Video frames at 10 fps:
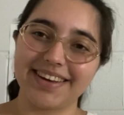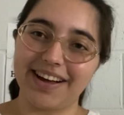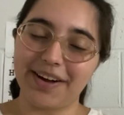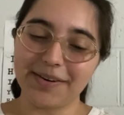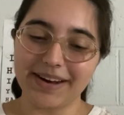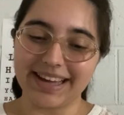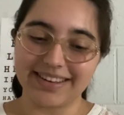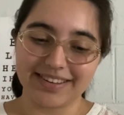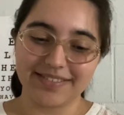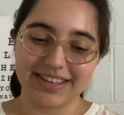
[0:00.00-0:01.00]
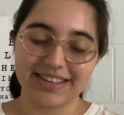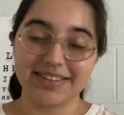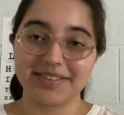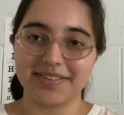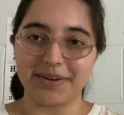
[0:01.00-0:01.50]
Alright,
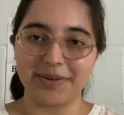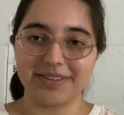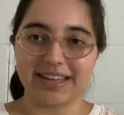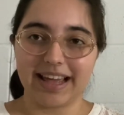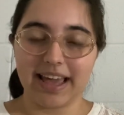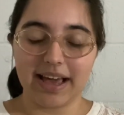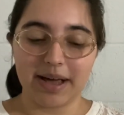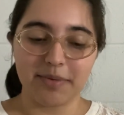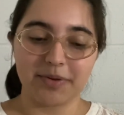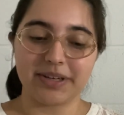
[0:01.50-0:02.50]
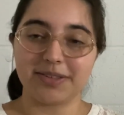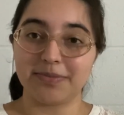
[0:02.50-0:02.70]
so today I'm going to